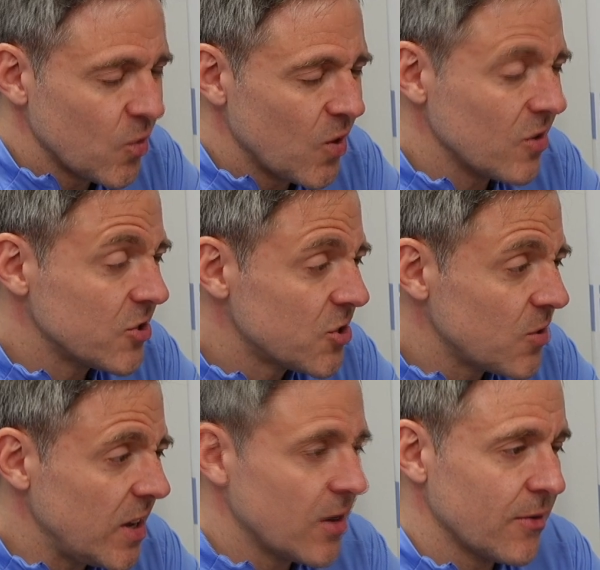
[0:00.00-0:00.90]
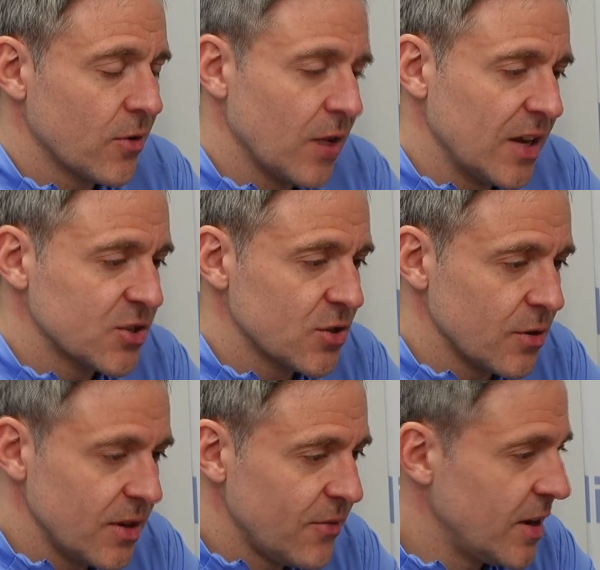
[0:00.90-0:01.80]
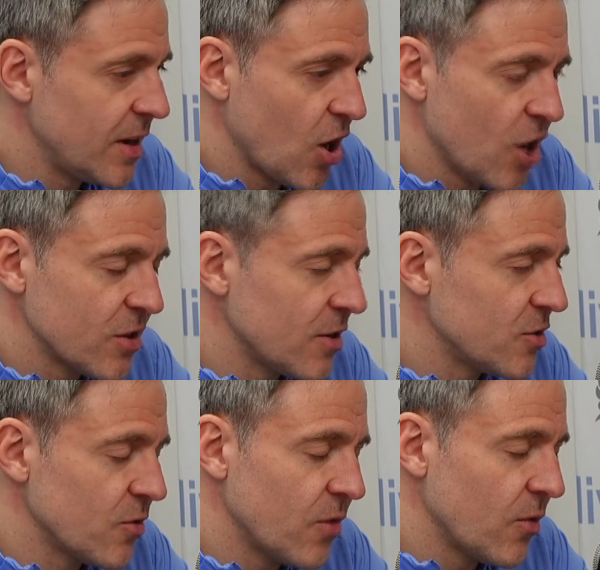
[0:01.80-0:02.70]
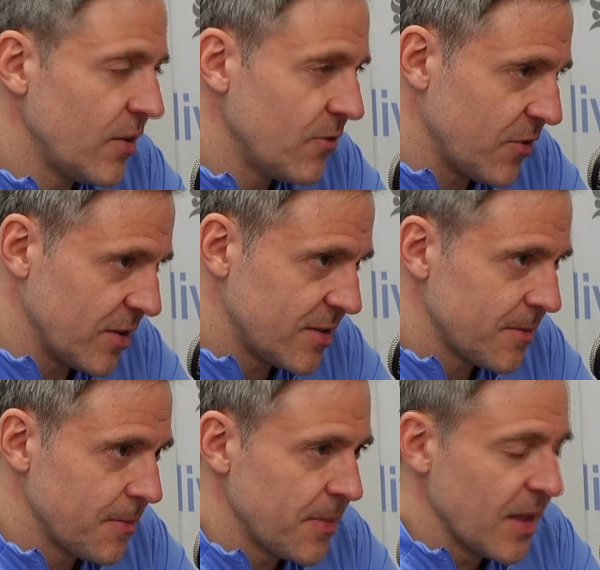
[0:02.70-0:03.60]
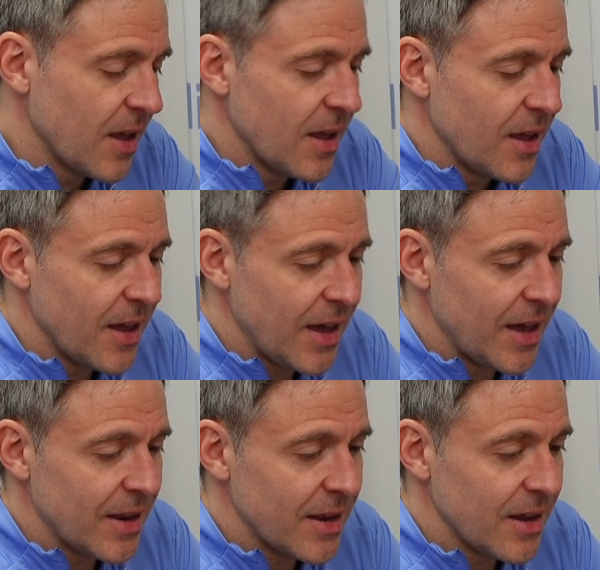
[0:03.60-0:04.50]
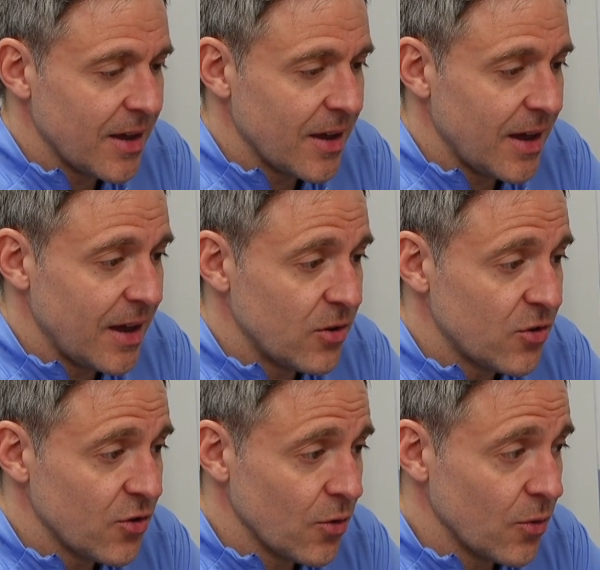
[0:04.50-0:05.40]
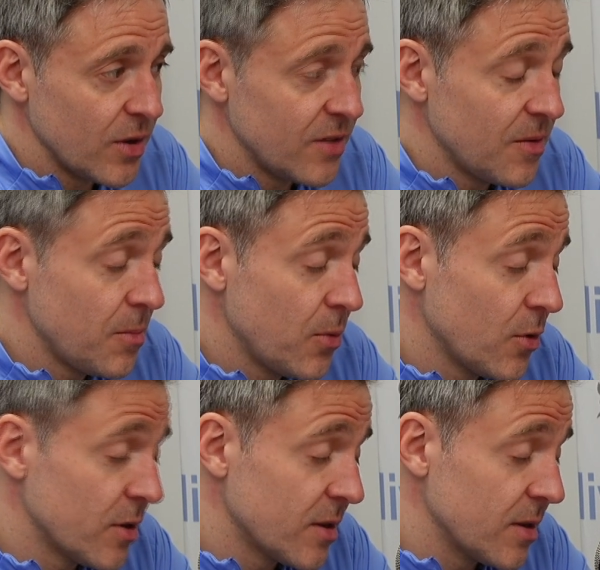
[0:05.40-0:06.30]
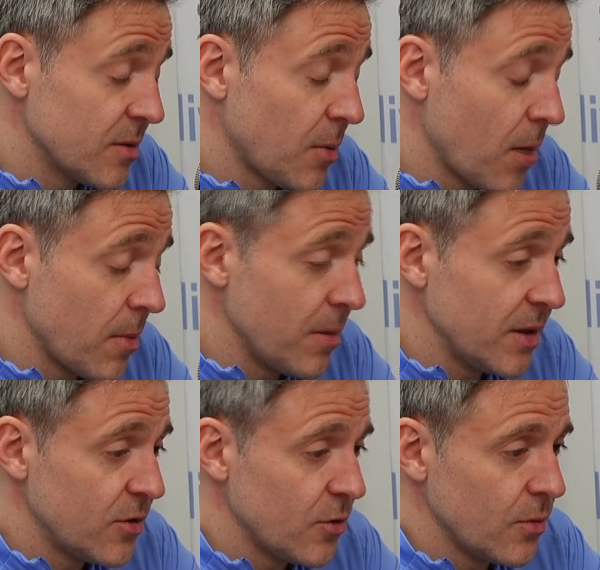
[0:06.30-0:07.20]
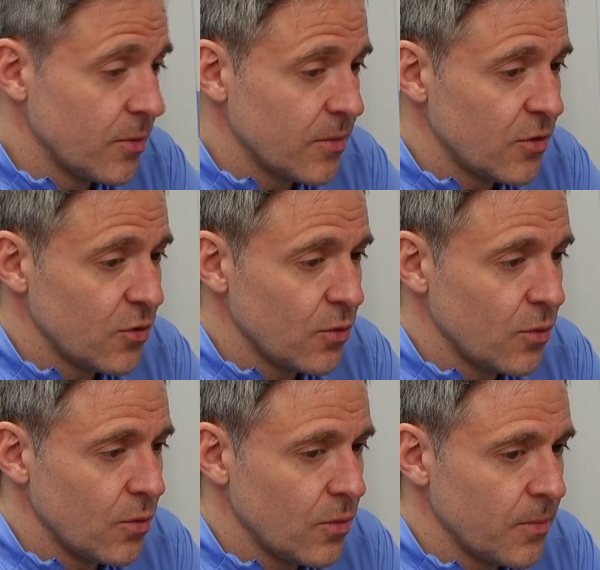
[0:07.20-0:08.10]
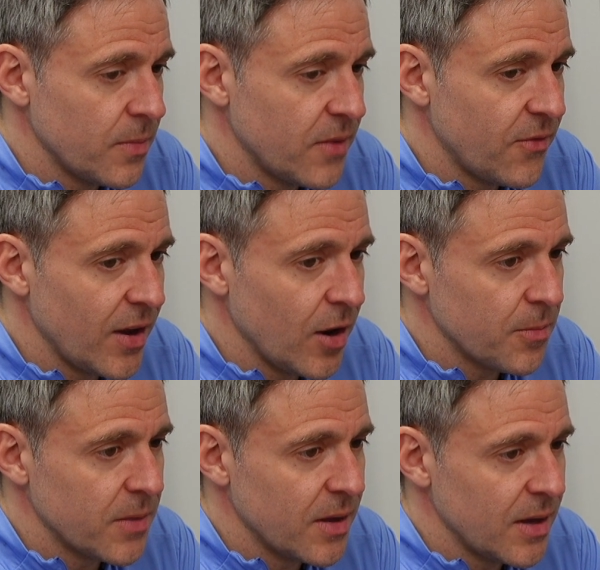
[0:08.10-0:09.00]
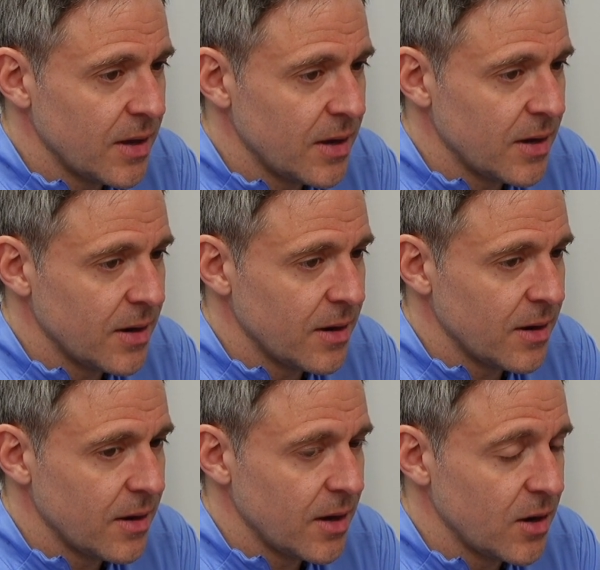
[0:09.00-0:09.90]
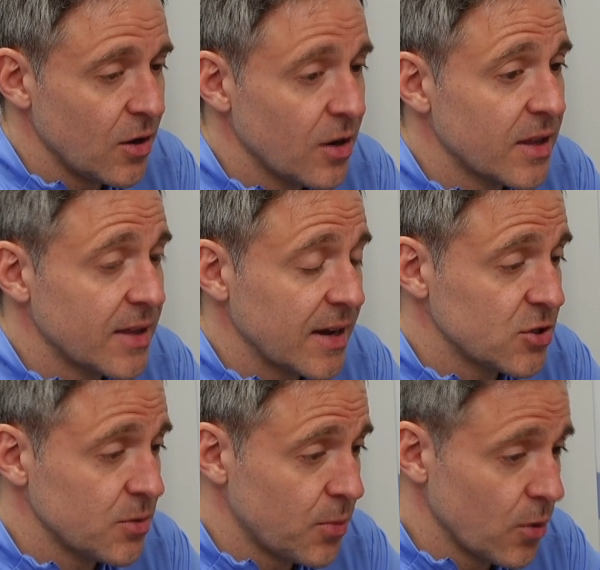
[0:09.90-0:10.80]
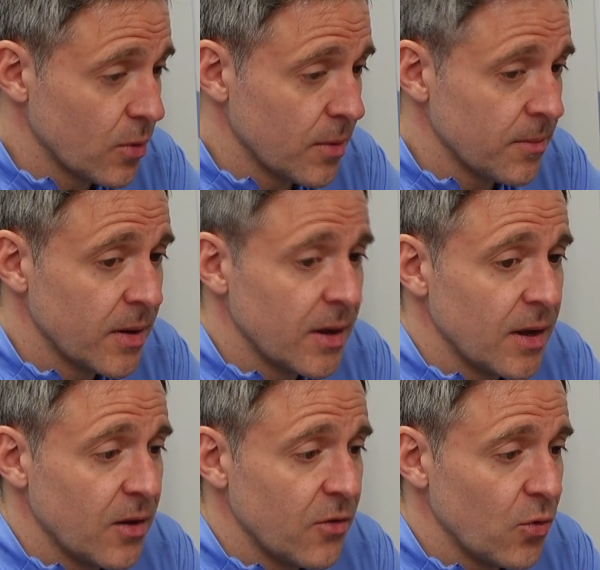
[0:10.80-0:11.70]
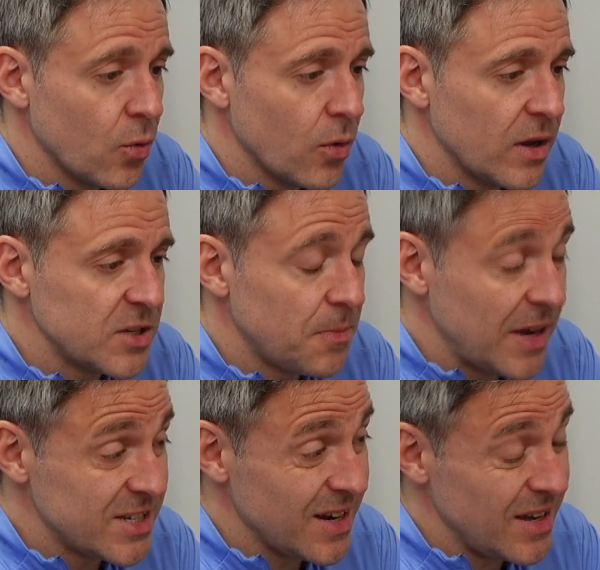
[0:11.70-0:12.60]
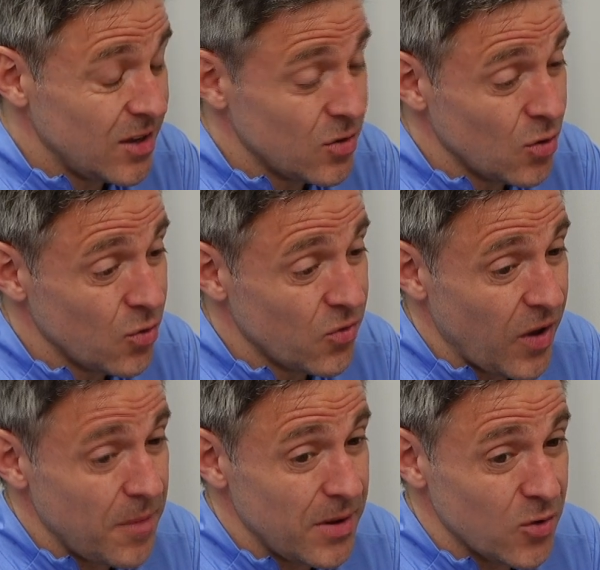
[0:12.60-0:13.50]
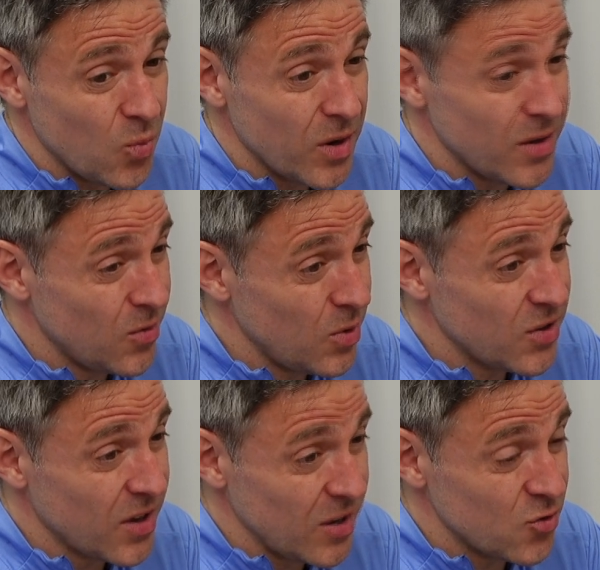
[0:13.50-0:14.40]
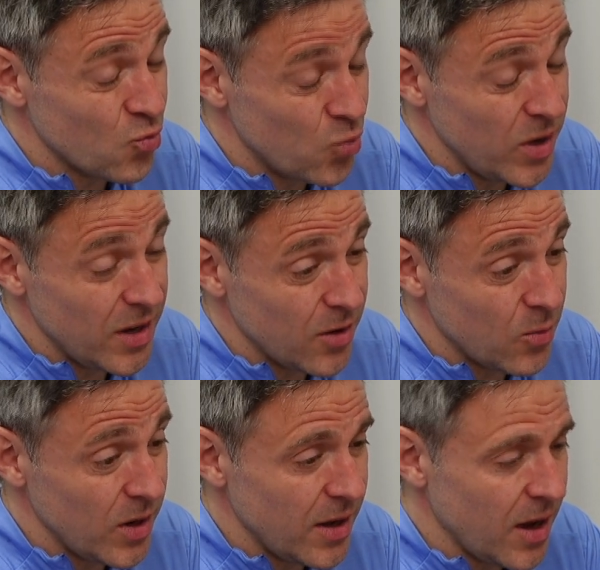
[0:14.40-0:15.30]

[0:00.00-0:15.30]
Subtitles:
we call streak of cholesterol, even in arteries of infants. And so it is important probably to develop an early detection program for especially in those families where the risk is really, really